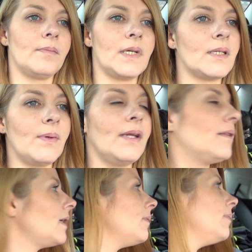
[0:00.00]
because we
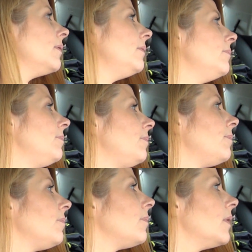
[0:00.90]
didn't think we would.
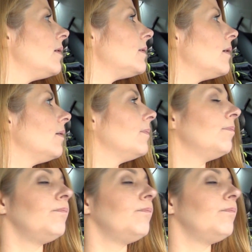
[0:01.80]
So,